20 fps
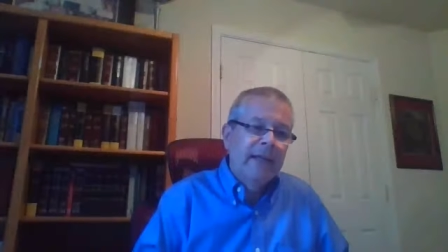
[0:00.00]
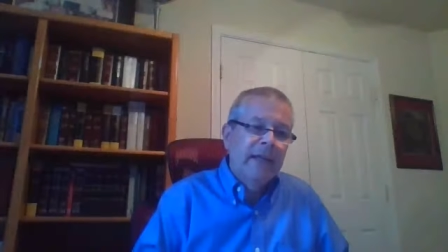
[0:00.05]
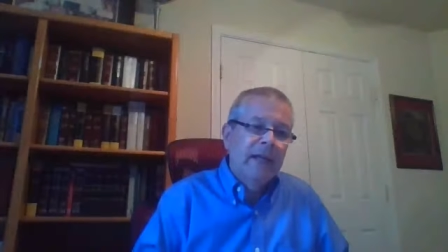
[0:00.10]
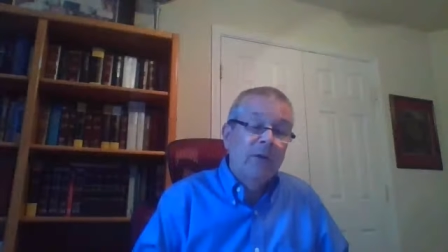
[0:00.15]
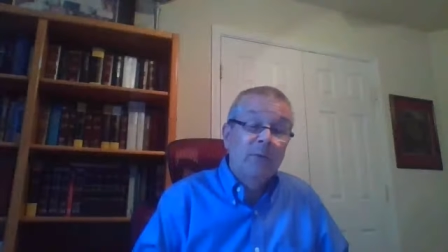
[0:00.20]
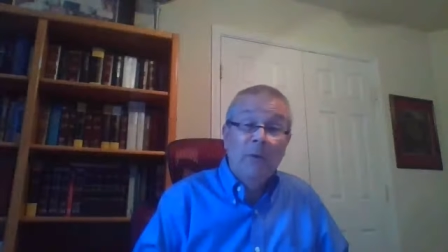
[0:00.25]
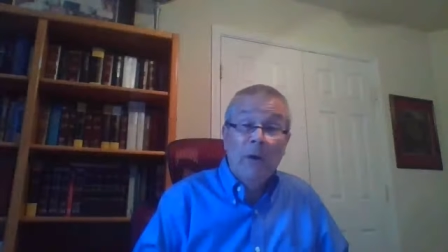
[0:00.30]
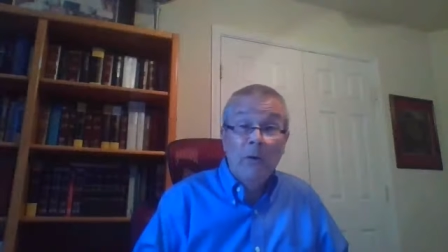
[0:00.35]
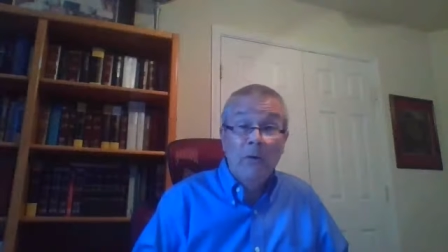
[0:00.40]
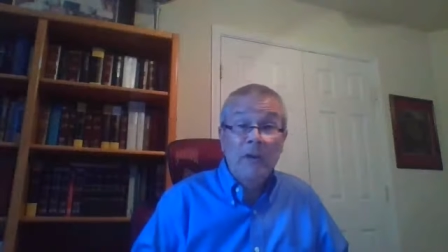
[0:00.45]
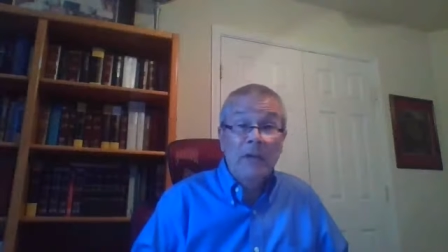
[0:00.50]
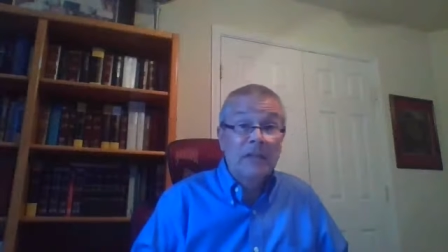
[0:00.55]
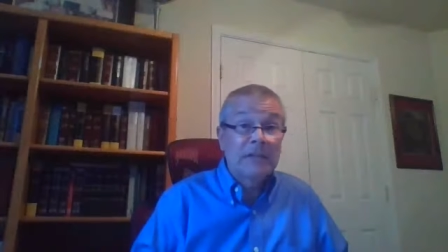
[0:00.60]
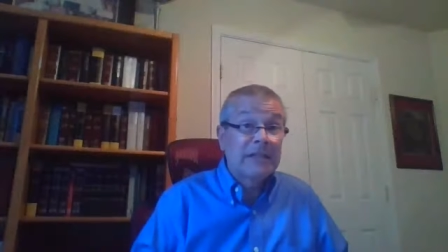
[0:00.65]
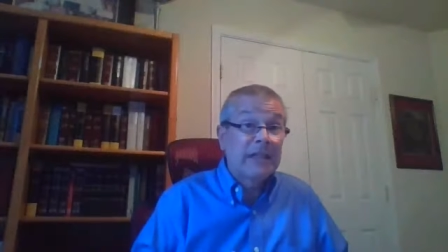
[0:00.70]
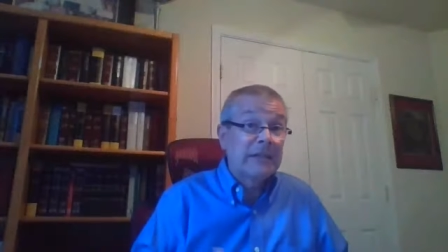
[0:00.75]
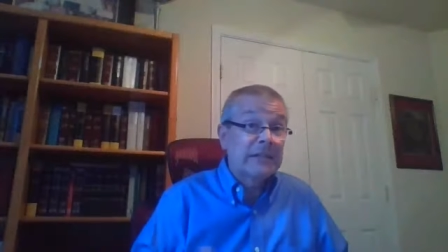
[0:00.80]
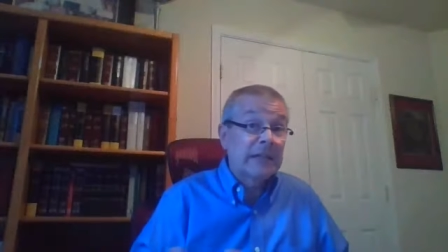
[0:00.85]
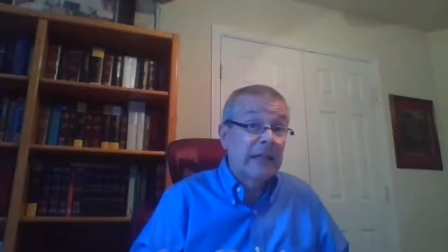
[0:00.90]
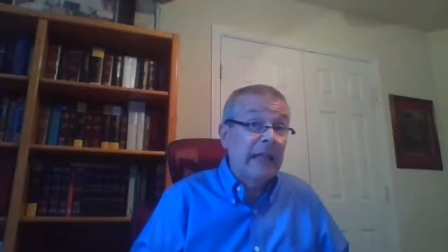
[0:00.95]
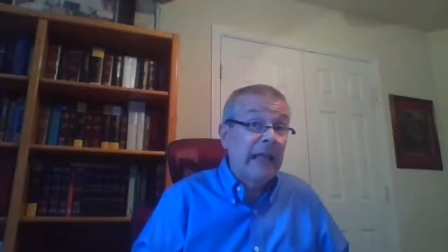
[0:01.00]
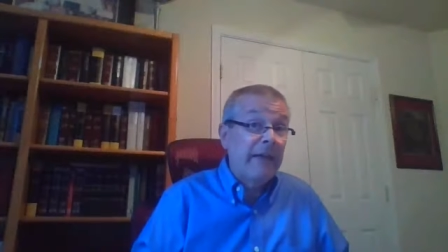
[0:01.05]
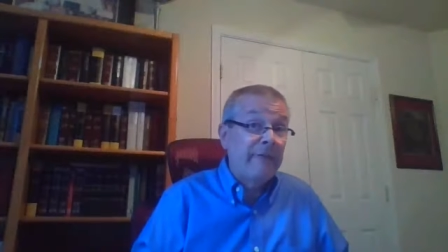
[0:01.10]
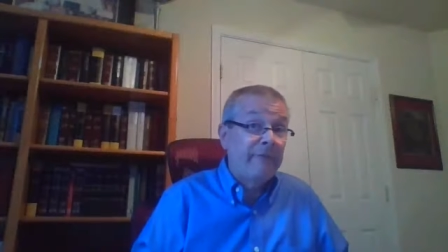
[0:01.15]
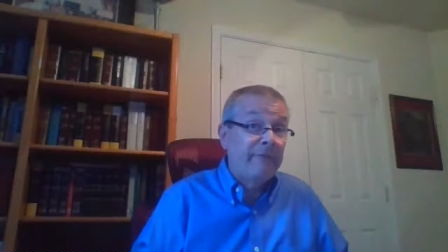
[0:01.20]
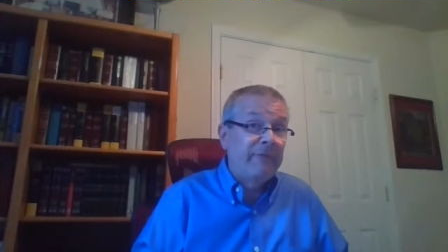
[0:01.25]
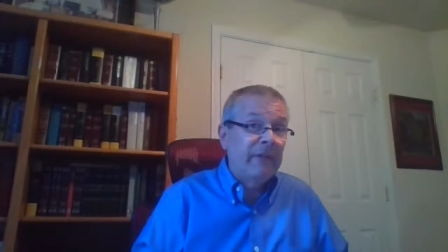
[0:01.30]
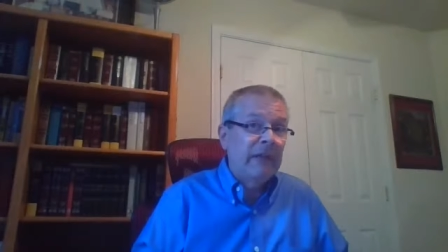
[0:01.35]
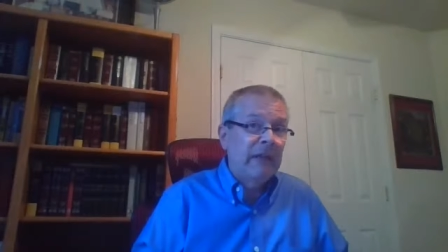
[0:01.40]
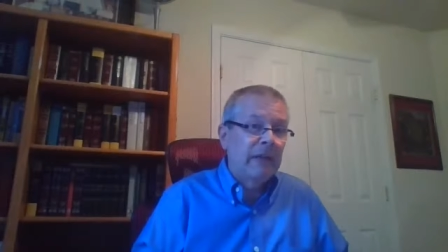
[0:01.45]
Herodias has
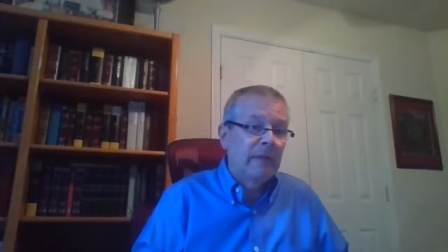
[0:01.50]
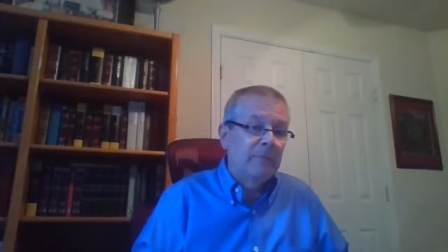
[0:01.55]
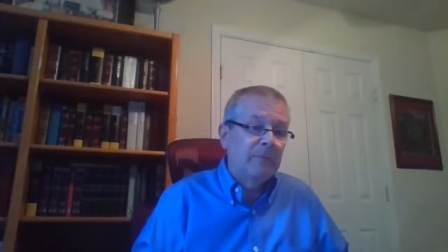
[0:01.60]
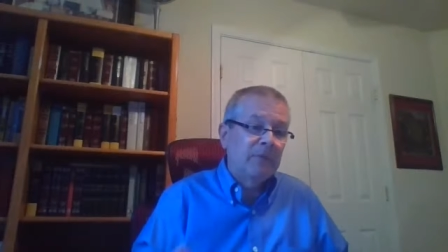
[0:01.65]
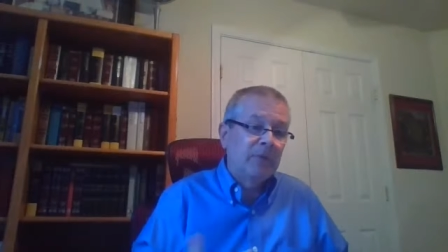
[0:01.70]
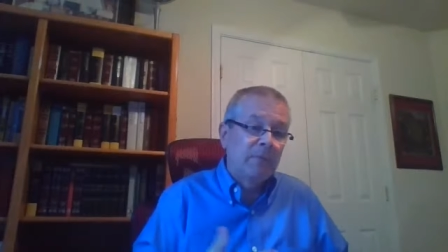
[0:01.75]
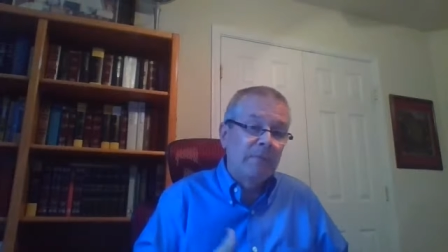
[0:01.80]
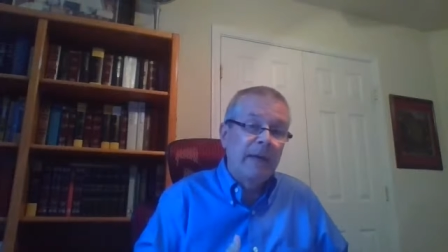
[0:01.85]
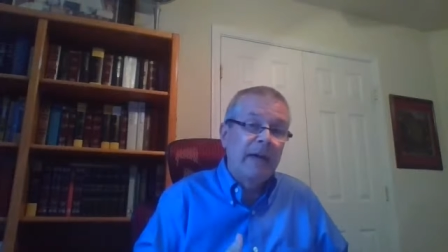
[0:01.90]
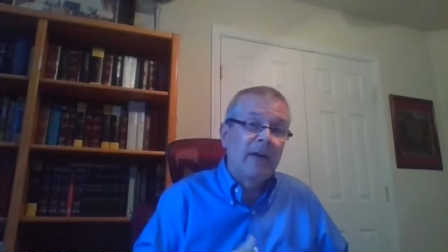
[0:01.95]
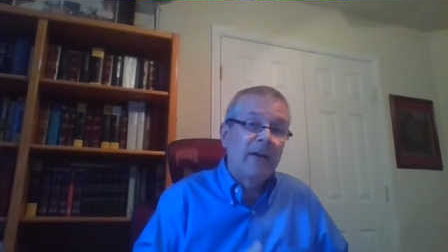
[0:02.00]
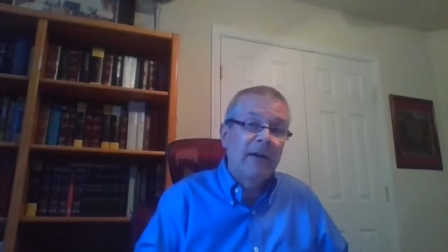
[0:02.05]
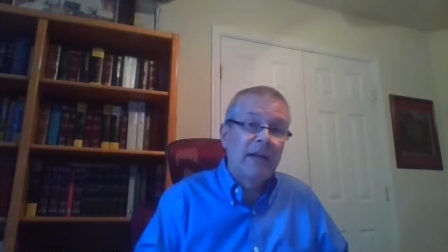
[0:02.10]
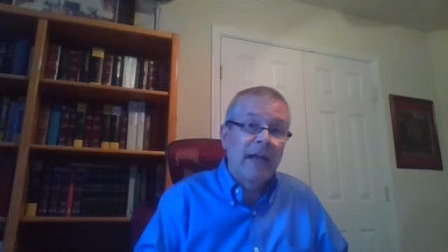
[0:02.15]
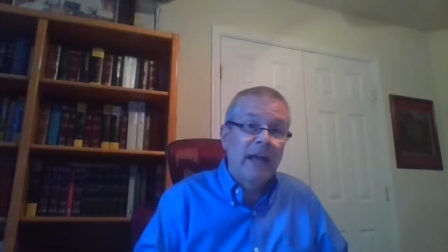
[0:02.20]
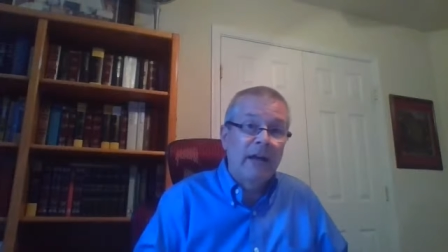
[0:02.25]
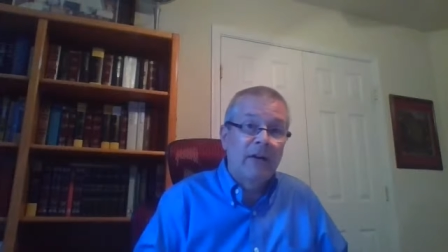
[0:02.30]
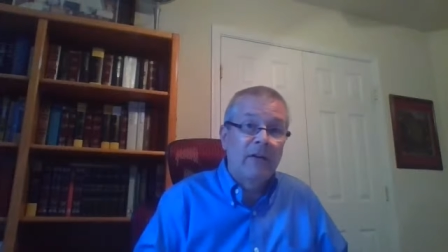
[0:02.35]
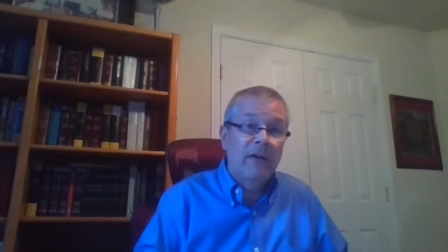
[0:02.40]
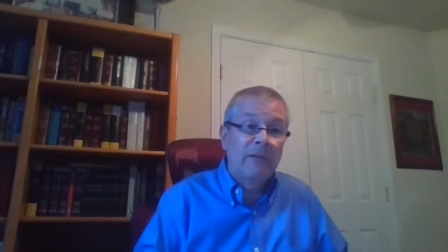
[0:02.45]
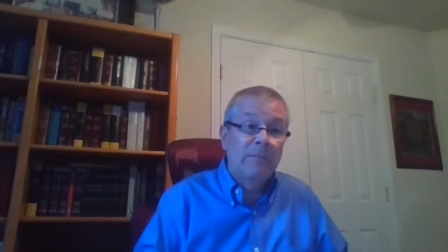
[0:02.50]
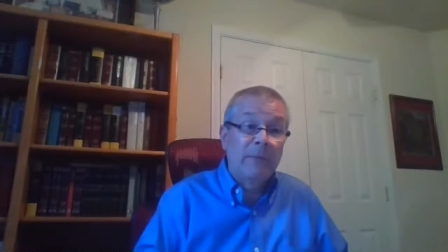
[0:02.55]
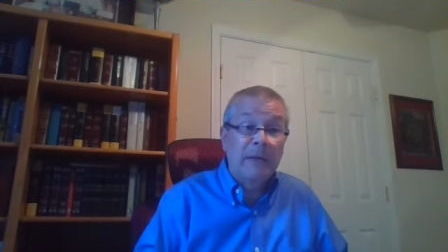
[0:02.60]
left Philip to marry Herod